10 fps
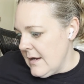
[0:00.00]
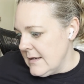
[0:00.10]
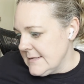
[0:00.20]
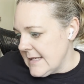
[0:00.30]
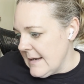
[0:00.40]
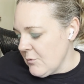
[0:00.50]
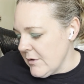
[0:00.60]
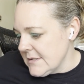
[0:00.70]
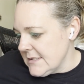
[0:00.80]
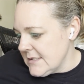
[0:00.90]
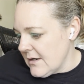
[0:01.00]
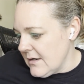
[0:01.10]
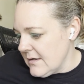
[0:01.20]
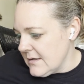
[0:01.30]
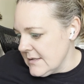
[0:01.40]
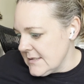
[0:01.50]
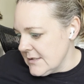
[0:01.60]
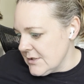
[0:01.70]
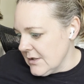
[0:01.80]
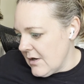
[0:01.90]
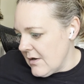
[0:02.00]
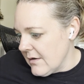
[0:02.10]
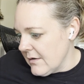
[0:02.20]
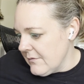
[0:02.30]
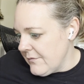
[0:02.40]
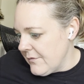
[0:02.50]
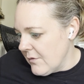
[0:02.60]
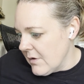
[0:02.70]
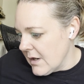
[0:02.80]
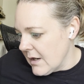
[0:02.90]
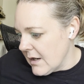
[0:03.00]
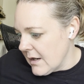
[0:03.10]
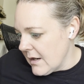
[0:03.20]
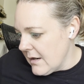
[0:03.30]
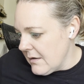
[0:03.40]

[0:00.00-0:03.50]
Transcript: I decided I'm going to start the stitch along for